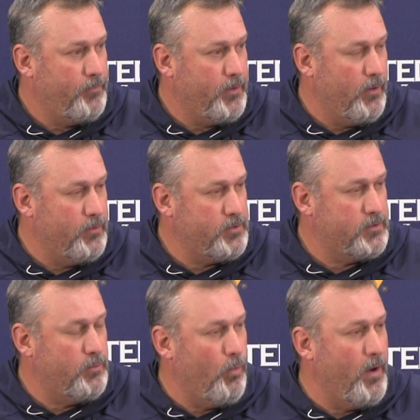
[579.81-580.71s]
you know, it's
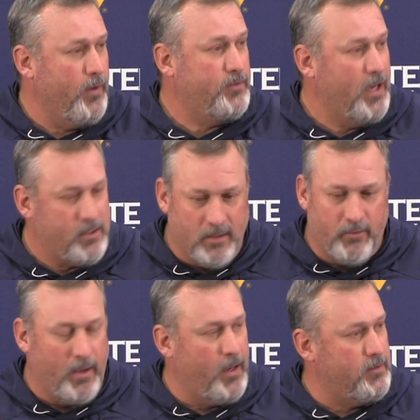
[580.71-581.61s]
just the way of teaching
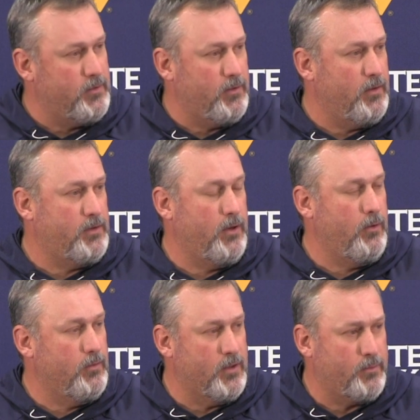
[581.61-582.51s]
things is
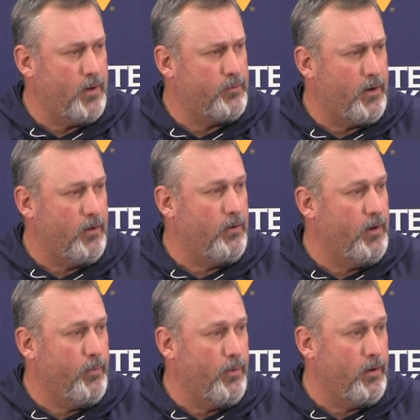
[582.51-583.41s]
huge. That's what I try to
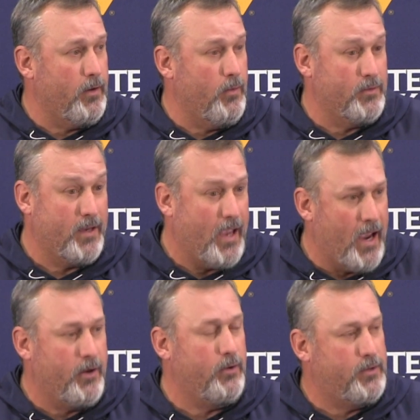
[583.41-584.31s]
learn anywhere I go is, like,
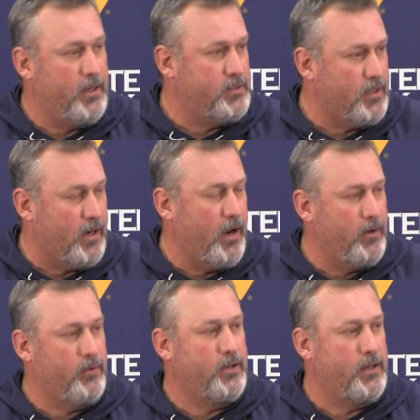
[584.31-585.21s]
how do you teach that? How
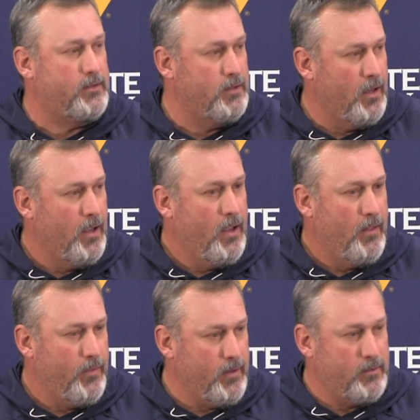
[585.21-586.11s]
do you teach
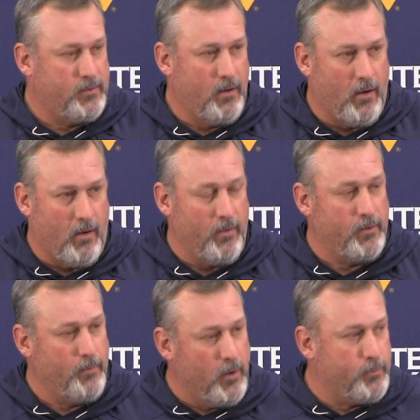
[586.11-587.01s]
all
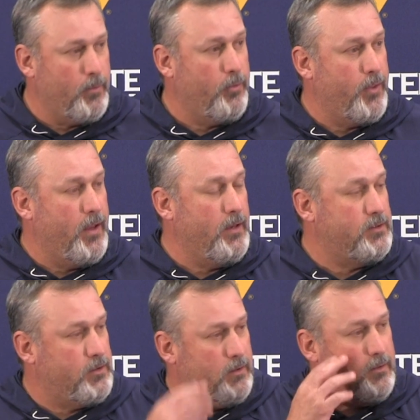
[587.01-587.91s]
these multiple
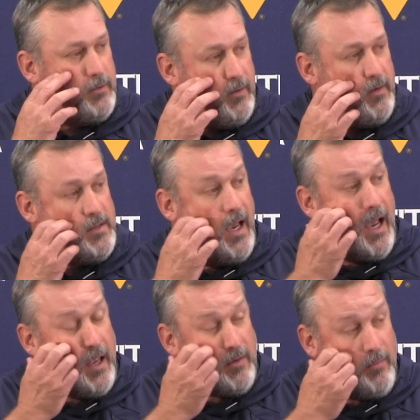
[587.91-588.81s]
things to these
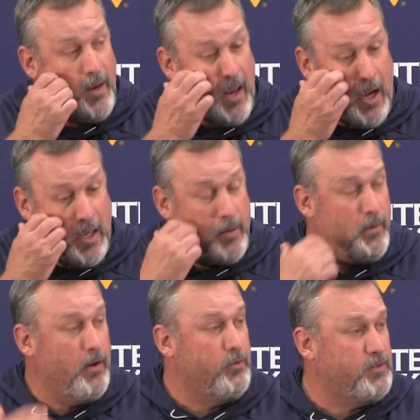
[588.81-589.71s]
guys and get them
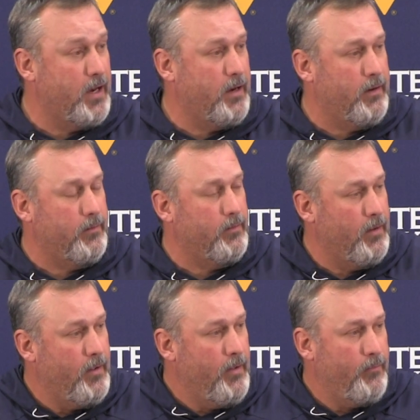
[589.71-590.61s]
to understand it and
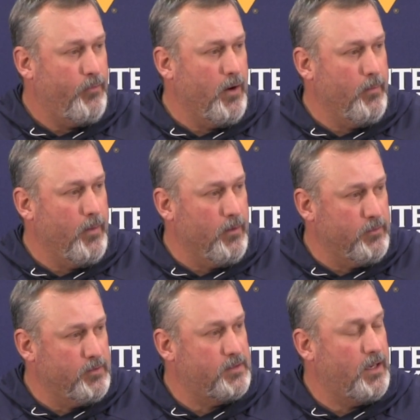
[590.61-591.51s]

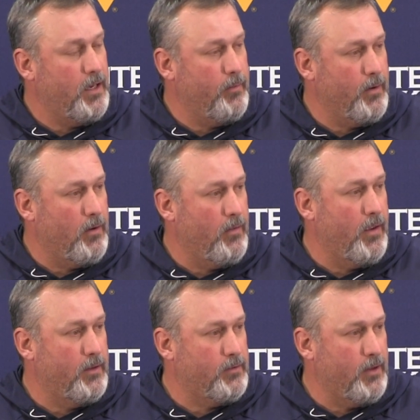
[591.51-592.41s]
fundamentals and scheme and all
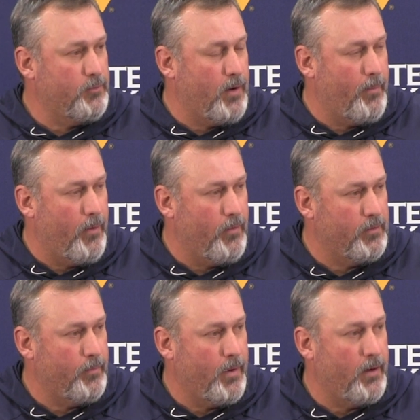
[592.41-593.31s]
that? So that's what I'm
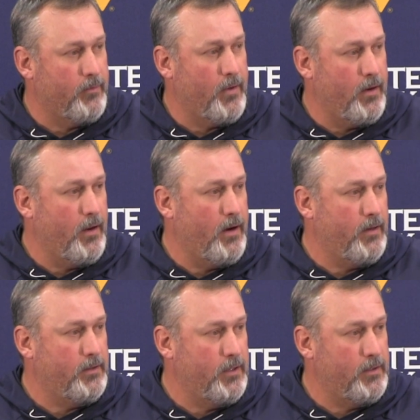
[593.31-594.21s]
always about is how do
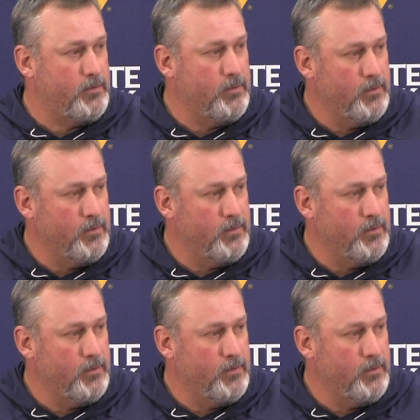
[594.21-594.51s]
you teach?